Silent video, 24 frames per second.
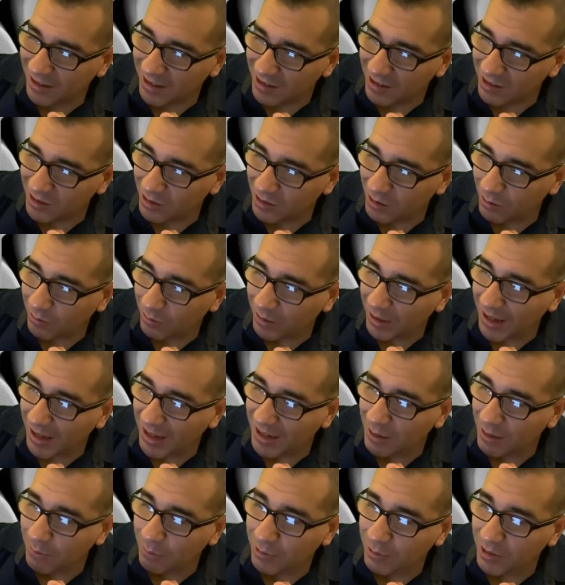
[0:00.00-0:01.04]
So we
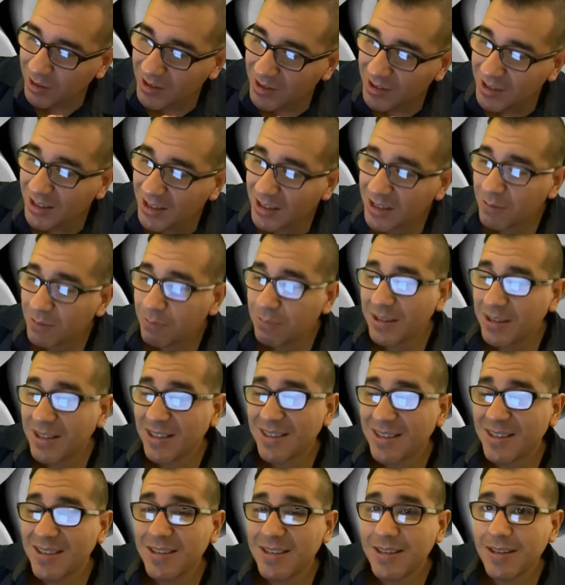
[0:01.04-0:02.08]
end up with six
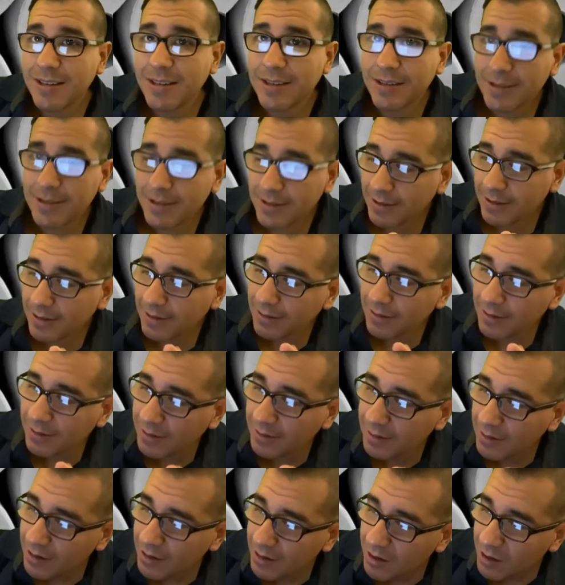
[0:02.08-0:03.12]
plus six.
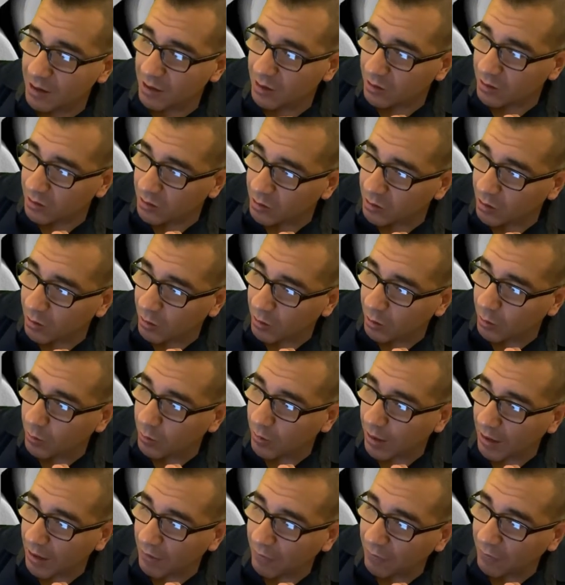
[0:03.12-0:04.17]
So
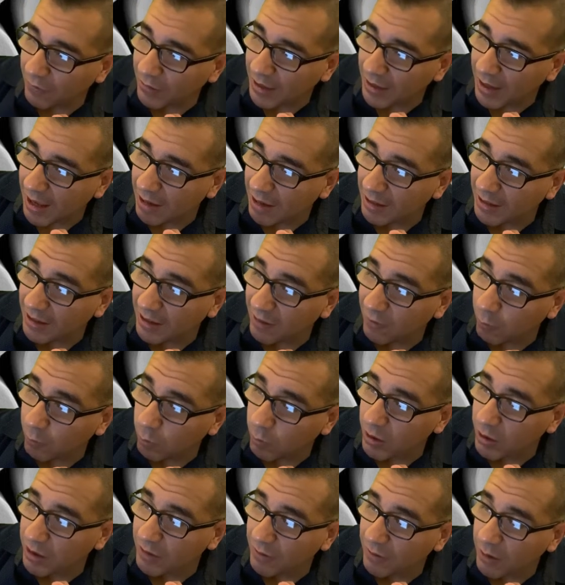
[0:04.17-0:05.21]
grand finale of
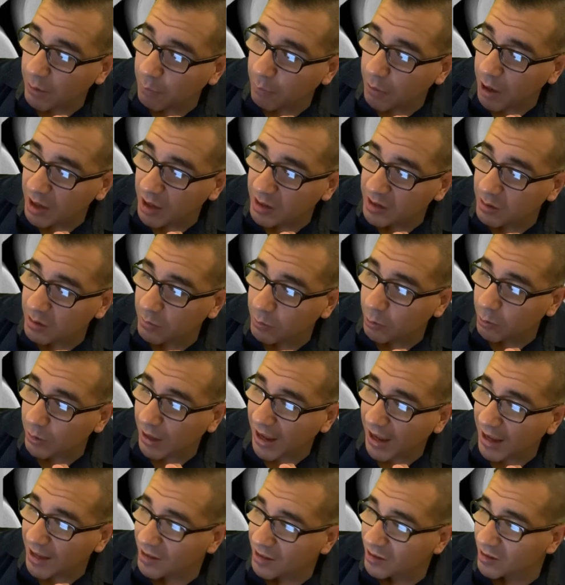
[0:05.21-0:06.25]
one of our possible
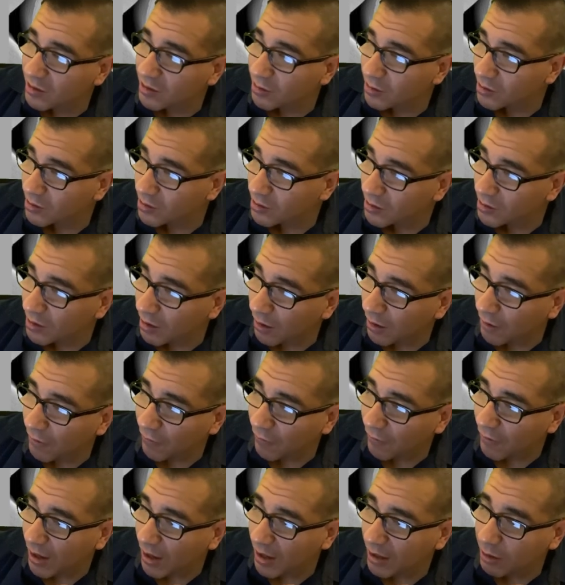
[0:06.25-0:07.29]
answers, our
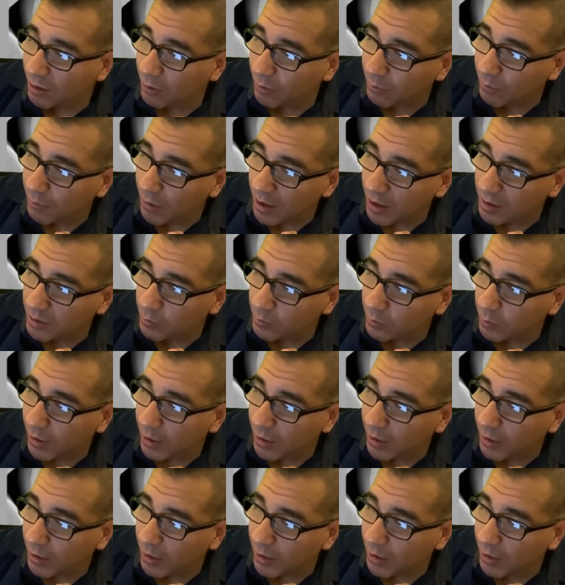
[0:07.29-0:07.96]
final possible